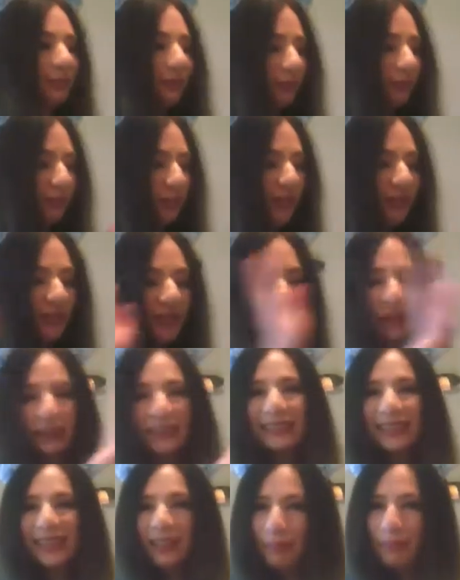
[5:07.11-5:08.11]
Moving
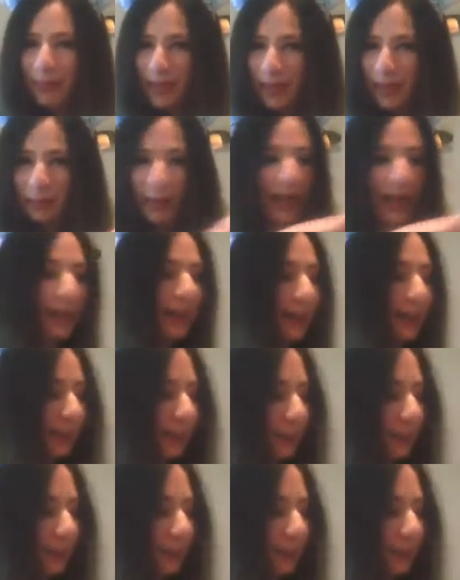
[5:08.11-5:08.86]
on to the big bag.